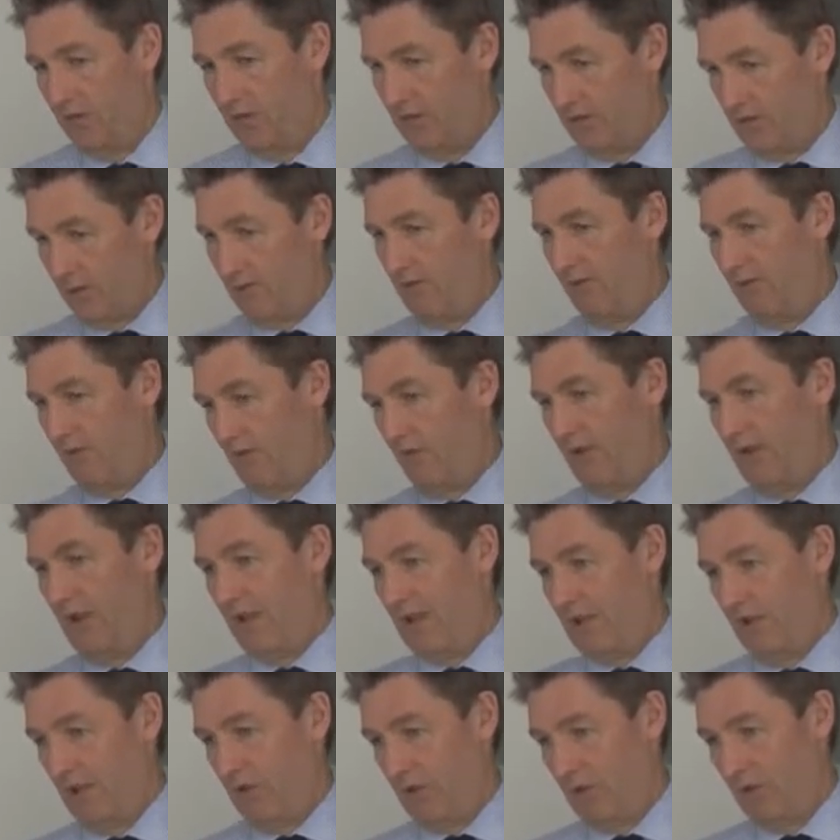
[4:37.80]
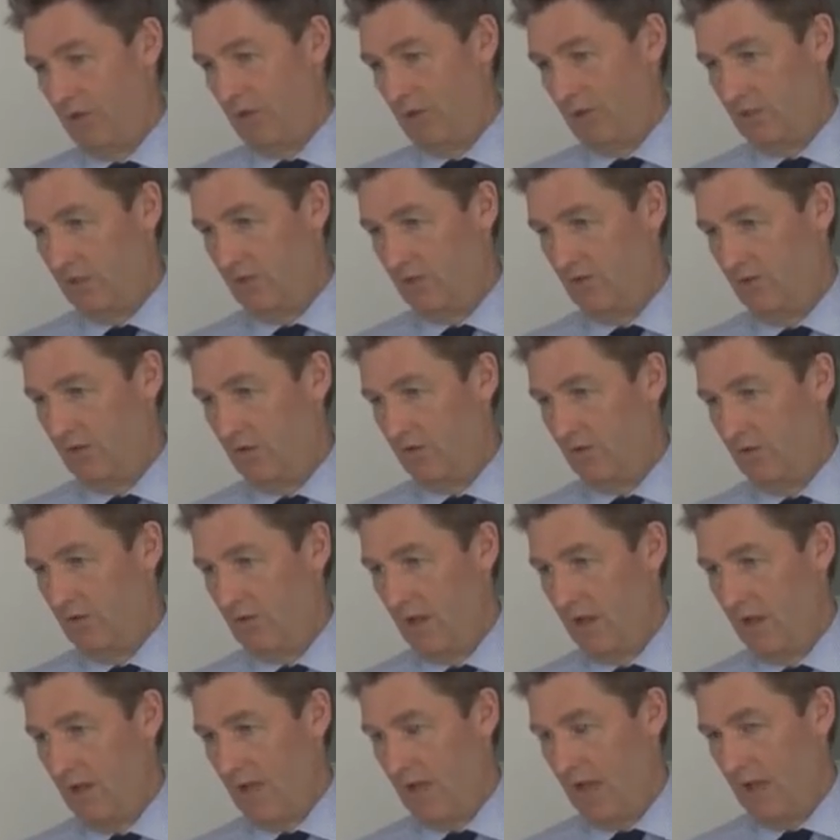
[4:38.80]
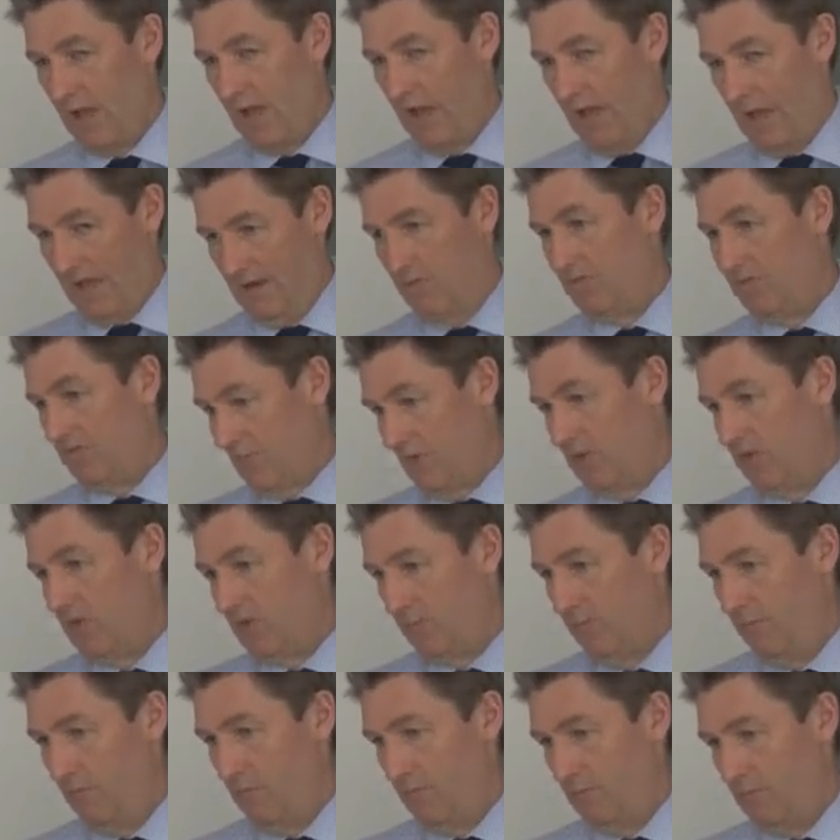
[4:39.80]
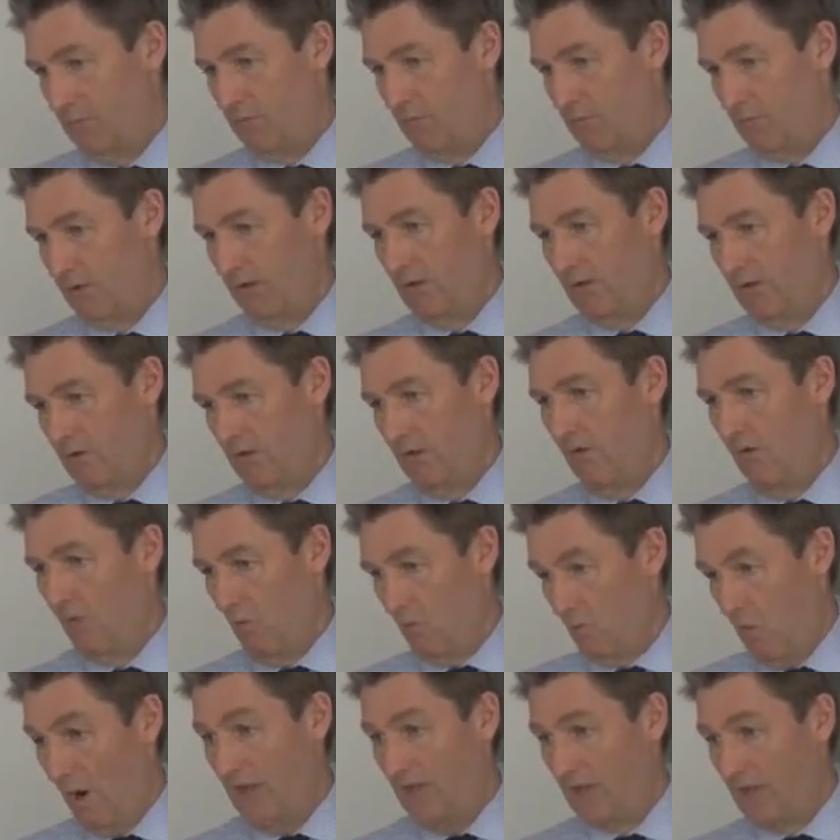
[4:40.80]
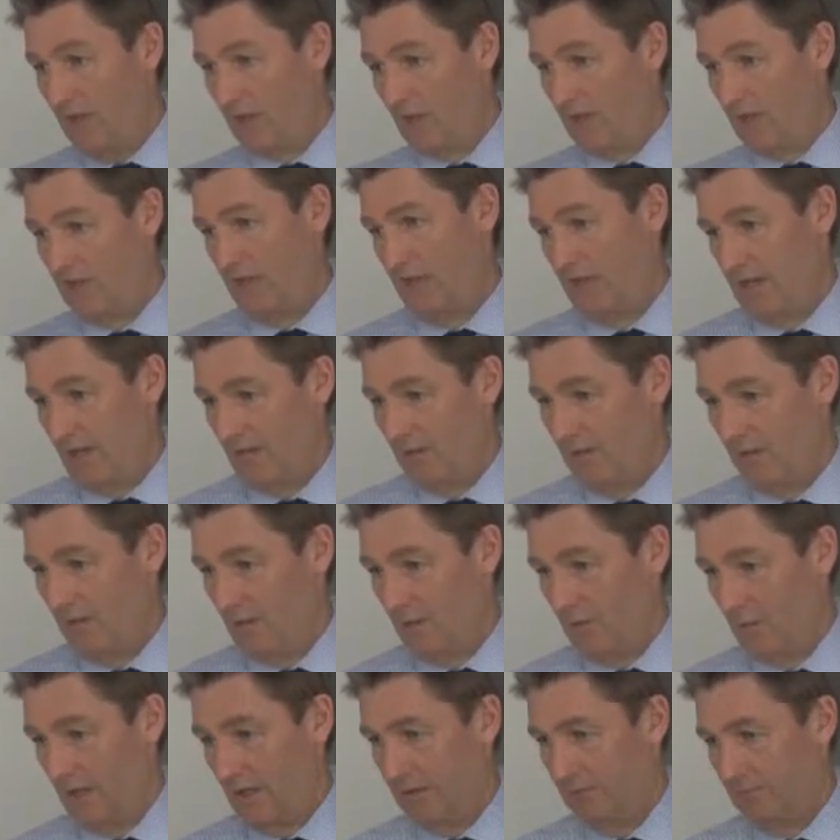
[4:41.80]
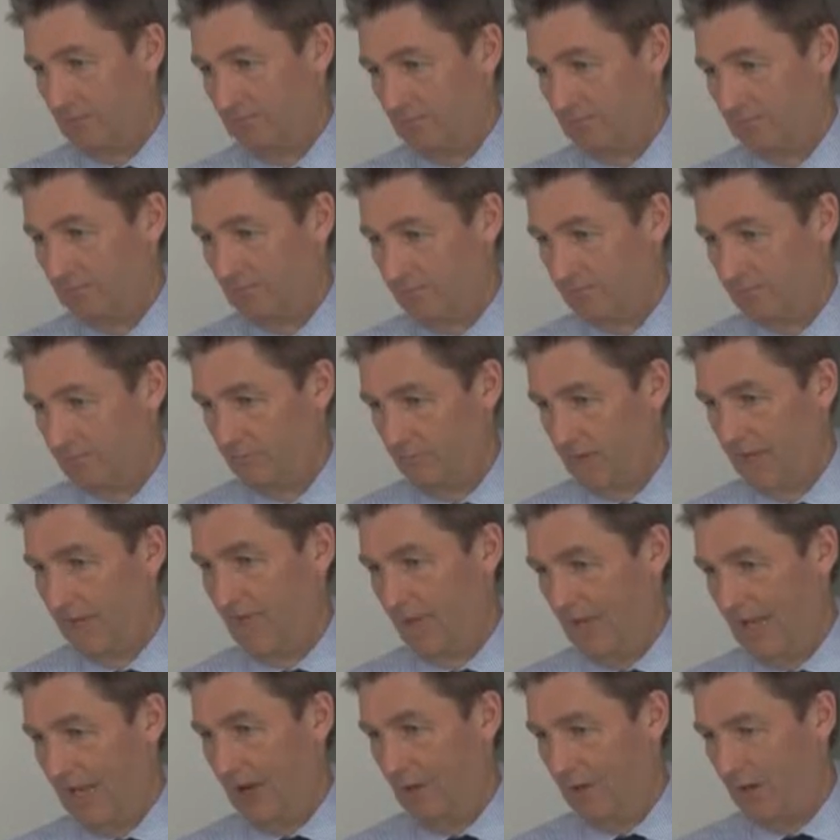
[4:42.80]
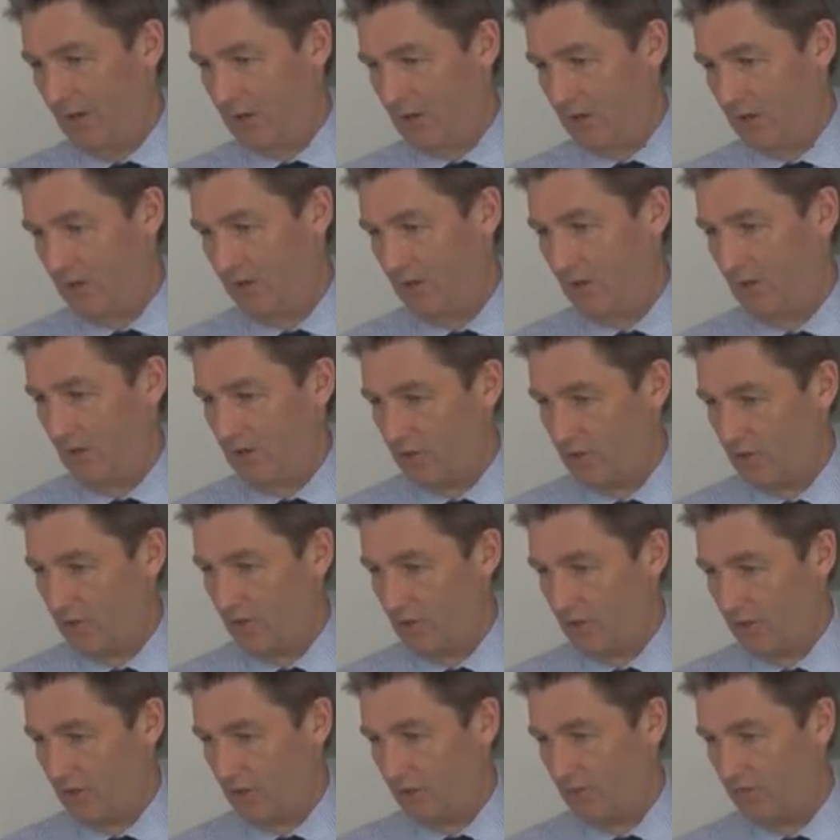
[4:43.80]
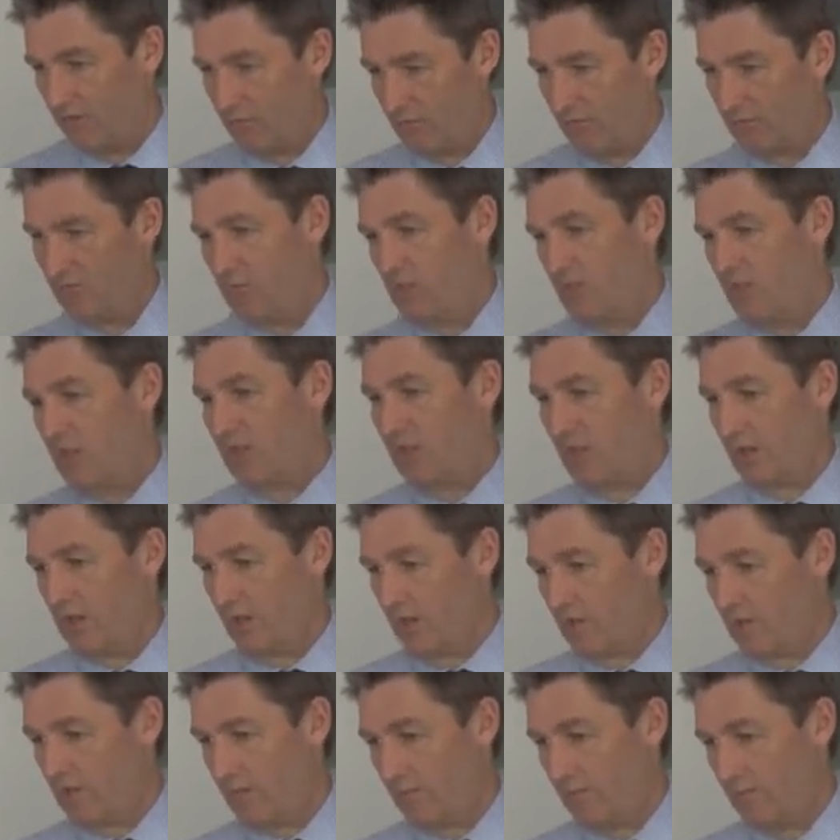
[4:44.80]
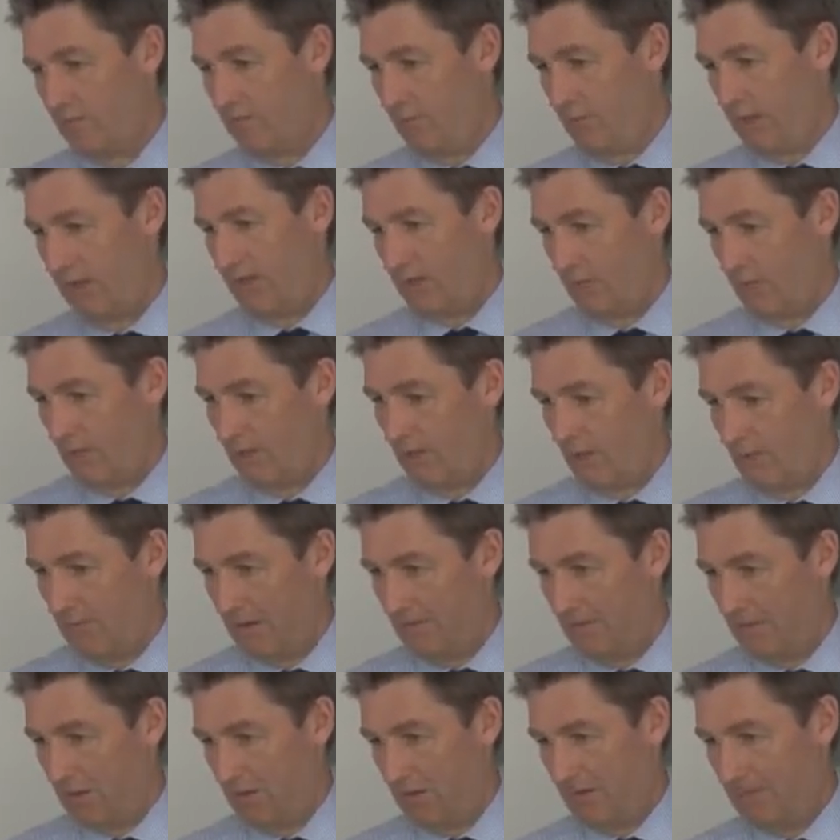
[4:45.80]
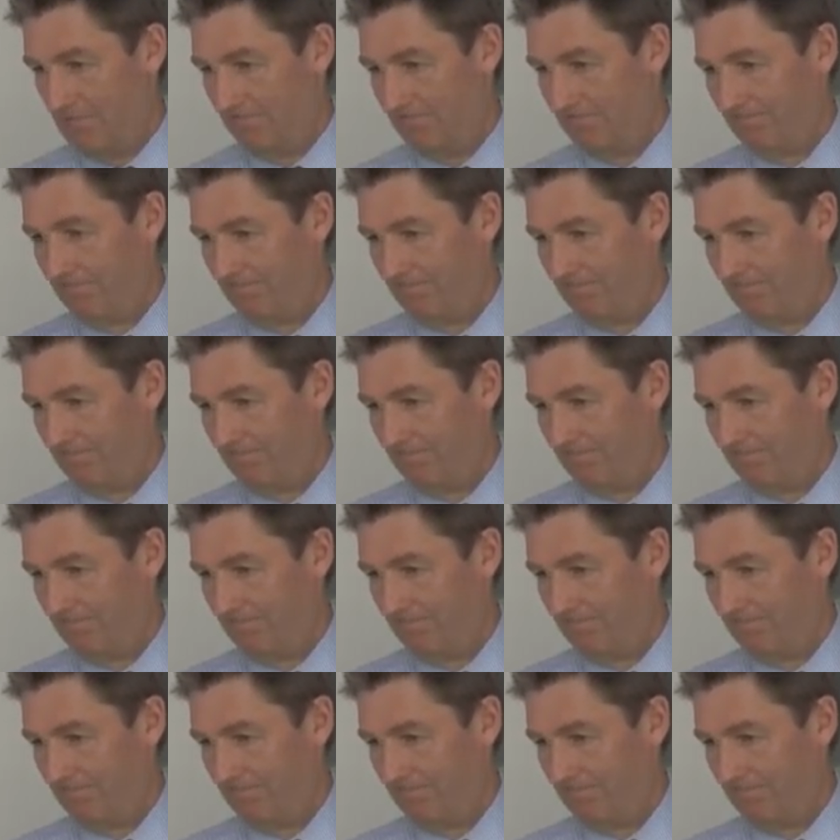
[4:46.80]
Do we reflect the majority view? And most importantly as well, you know, when do we say it as well? But for now, it's a sort of research piece with our membership.